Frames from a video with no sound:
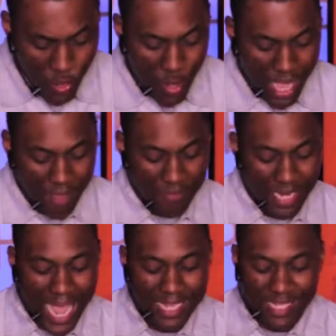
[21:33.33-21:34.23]
you
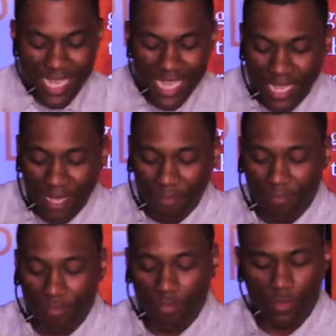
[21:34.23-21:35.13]
have not seen
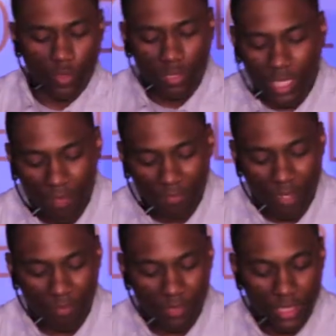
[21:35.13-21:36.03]
him, you
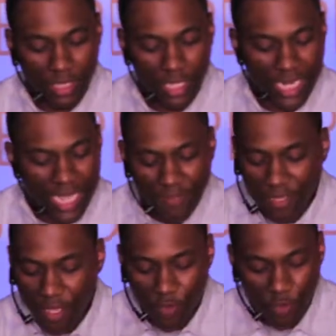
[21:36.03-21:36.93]
love him. And
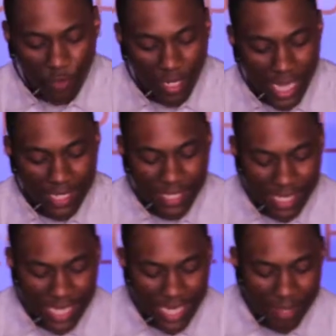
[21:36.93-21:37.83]
even though you do not
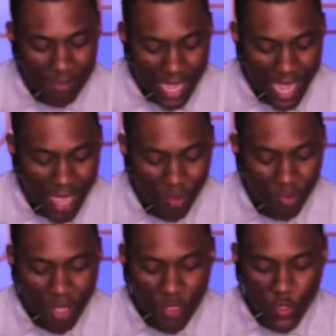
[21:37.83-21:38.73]
see him
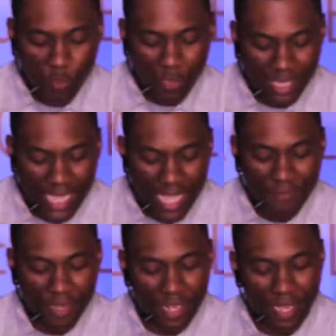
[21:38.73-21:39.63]
now, you
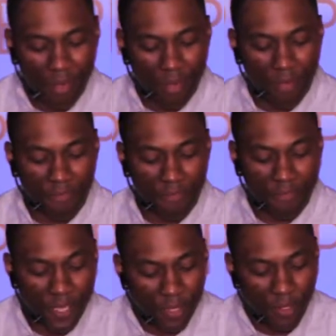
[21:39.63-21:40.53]
believe in him and are
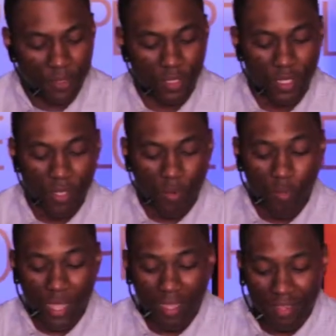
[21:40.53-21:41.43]
filled
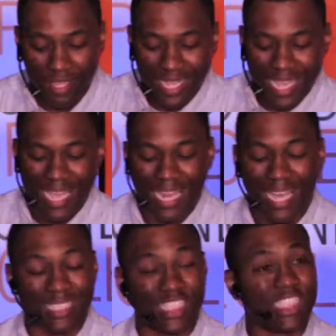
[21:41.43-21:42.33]
with
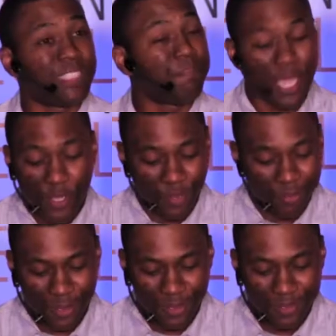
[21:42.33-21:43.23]
an
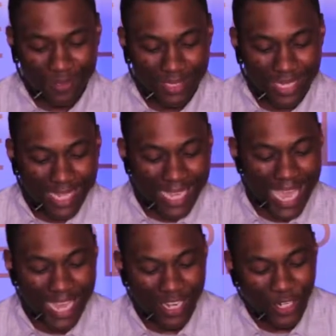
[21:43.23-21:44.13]
unspeakable
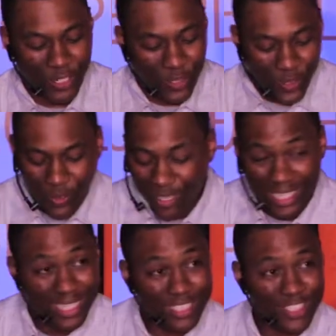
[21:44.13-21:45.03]
and a
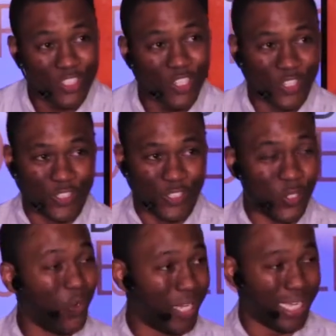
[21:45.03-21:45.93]
glorious
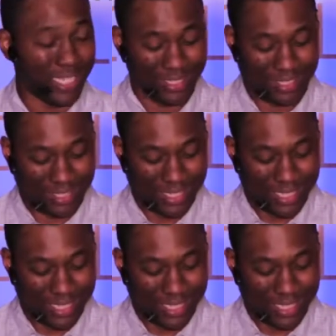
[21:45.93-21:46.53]
joy.